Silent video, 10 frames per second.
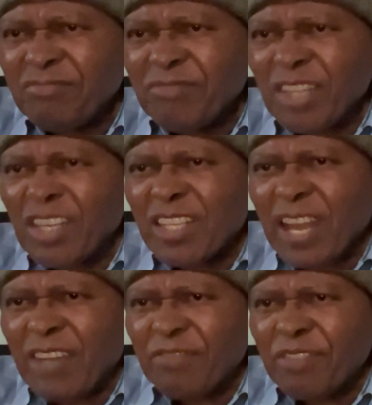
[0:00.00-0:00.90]
You had a
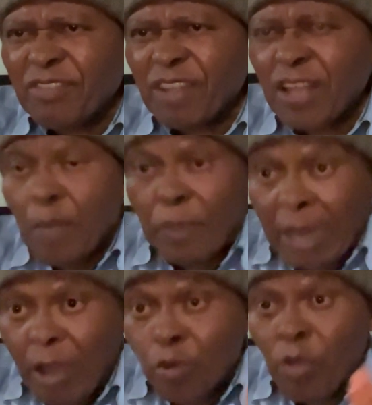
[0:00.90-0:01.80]
slight fever. But
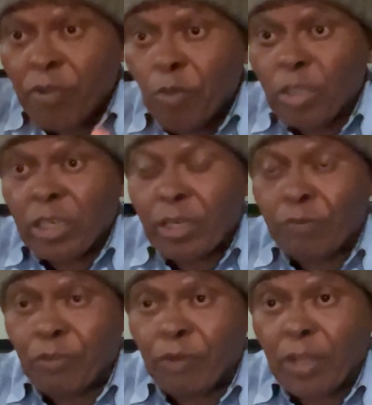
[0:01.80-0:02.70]
now you have a moderate
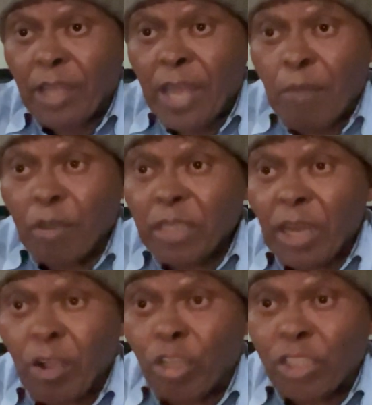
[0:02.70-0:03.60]
fever. A
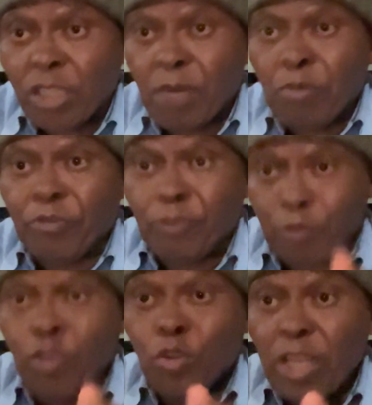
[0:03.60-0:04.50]
moderate, considerable fever.
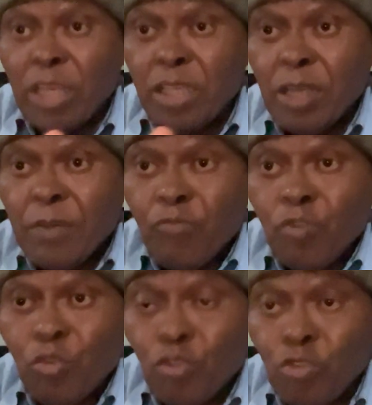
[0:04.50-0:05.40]
You need
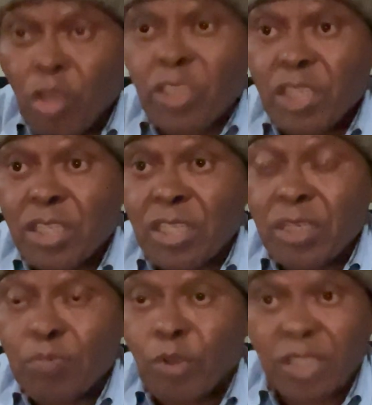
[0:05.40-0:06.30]
to notice this
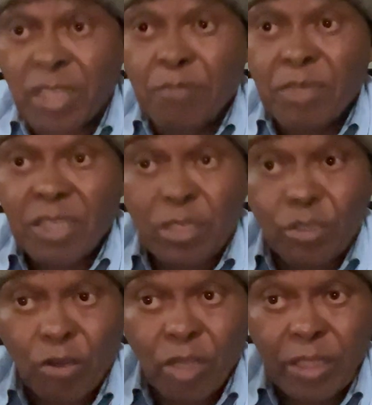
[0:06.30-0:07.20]
because the temperature is
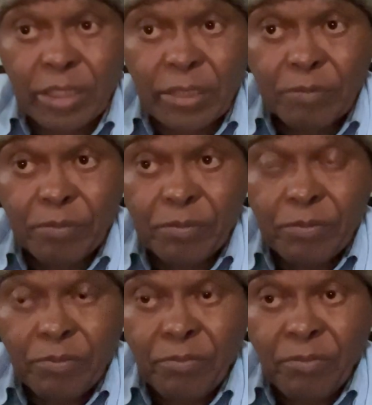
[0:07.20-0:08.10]
rocketing.
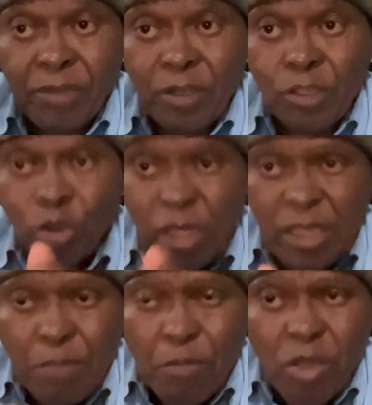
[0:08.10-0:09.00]
So there's
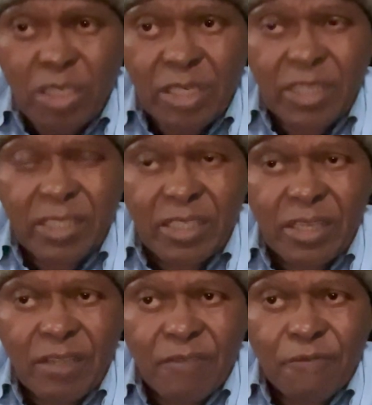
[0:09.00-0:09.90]
a moderate
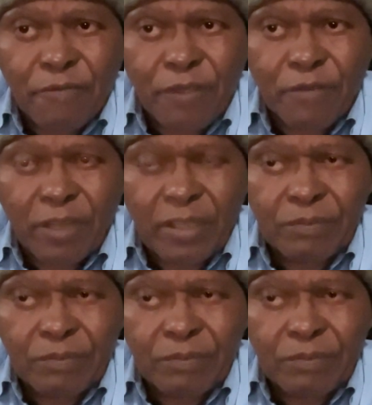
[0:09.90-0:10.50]
fever.